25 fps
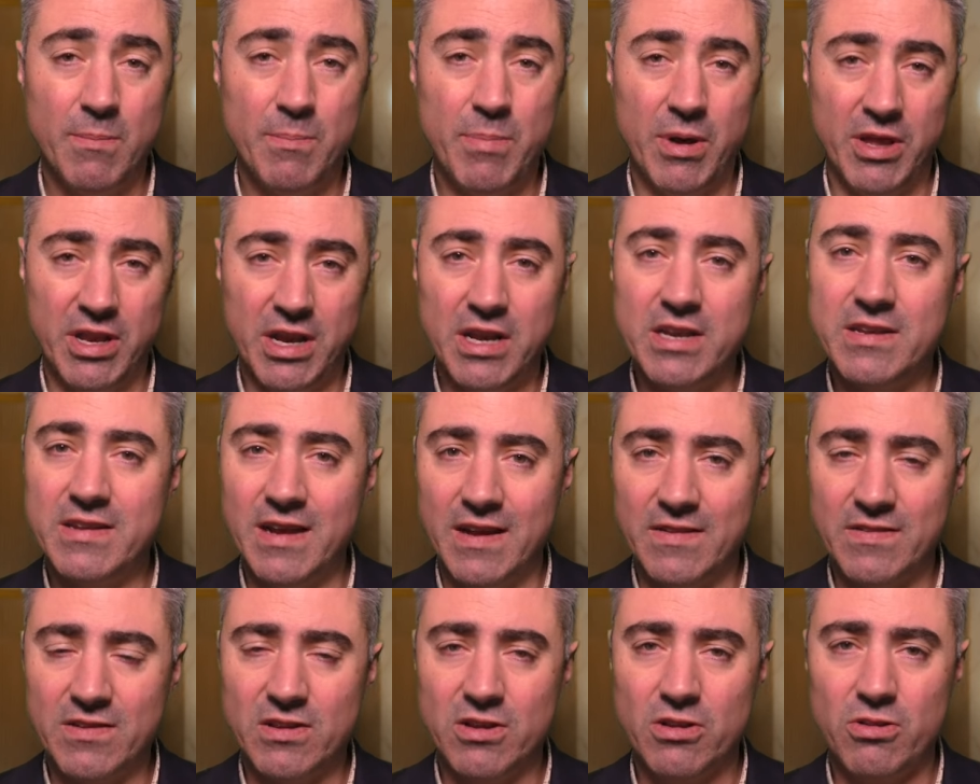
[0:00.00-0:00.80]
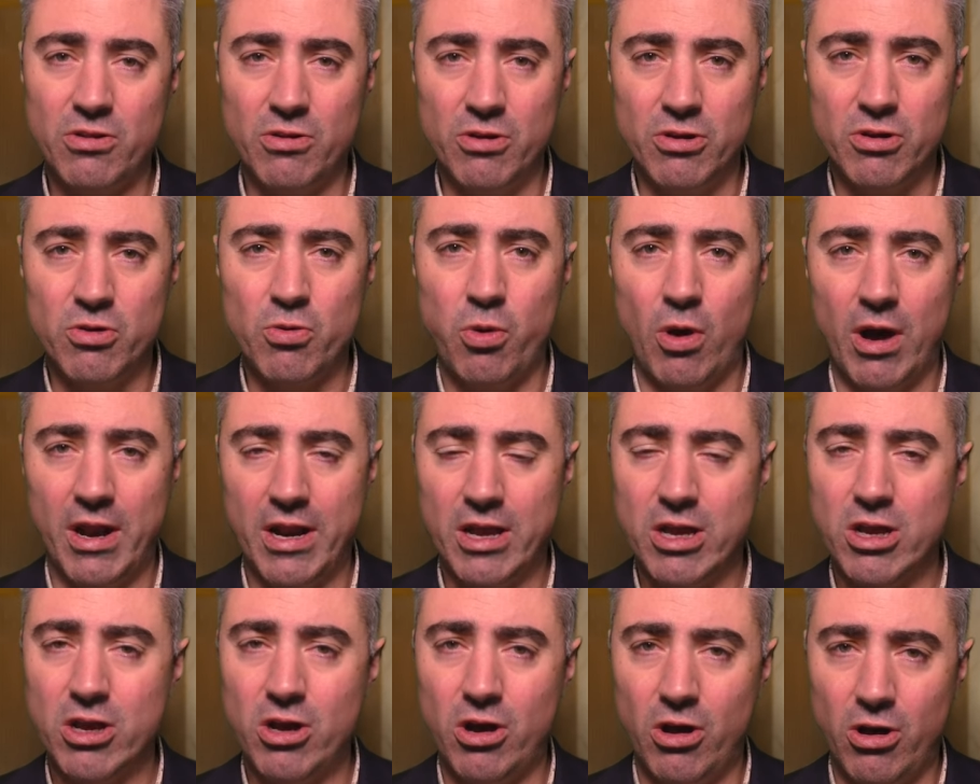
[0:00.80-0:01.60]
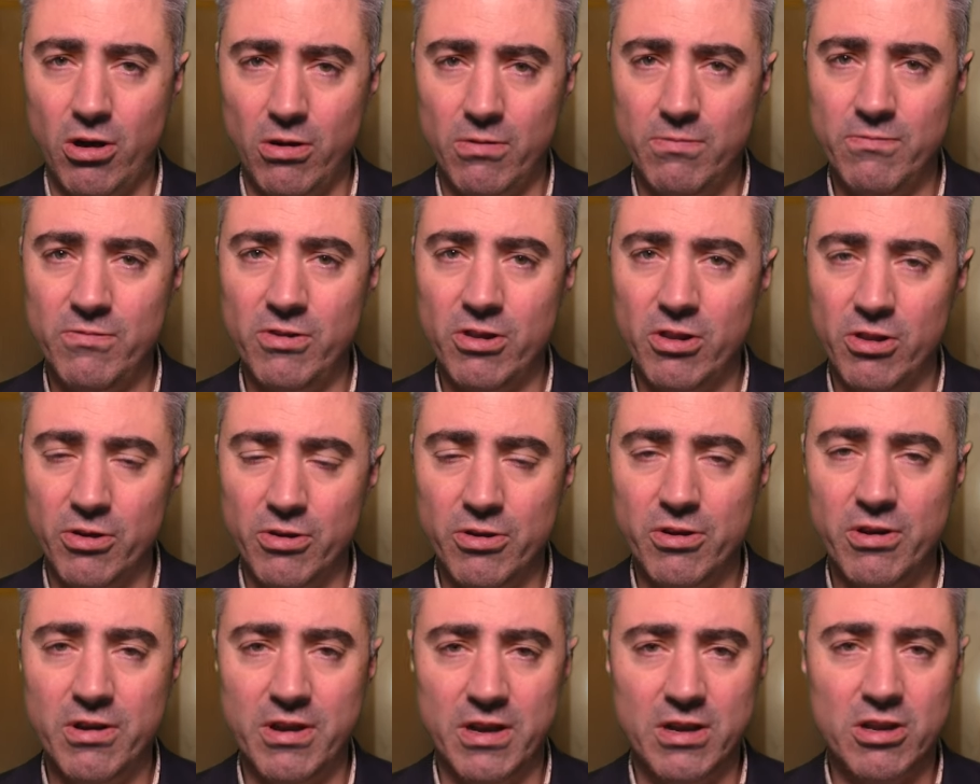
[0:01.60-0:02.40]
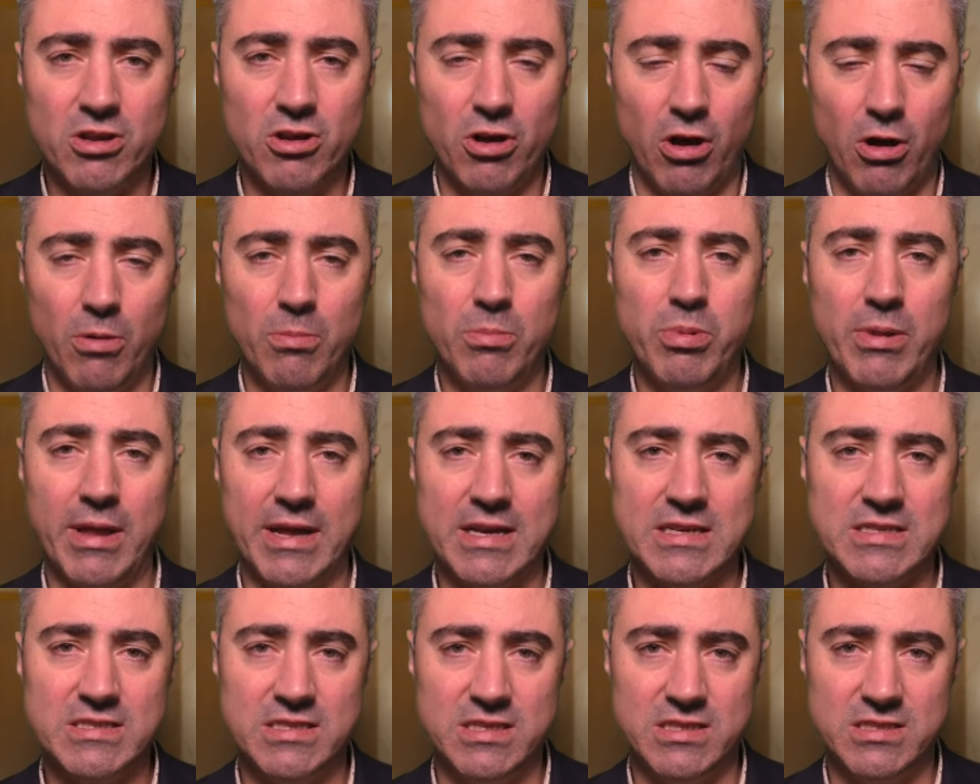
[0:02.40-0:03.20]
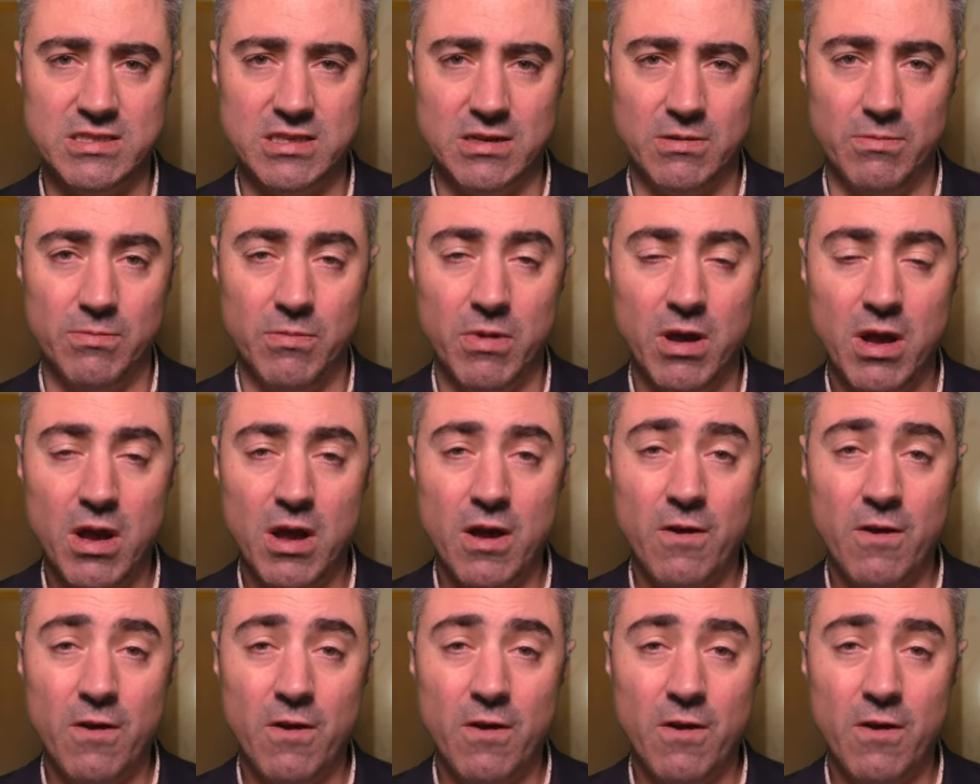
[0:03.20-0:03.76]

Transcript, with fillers: But it does include quite a convoluted and complex system,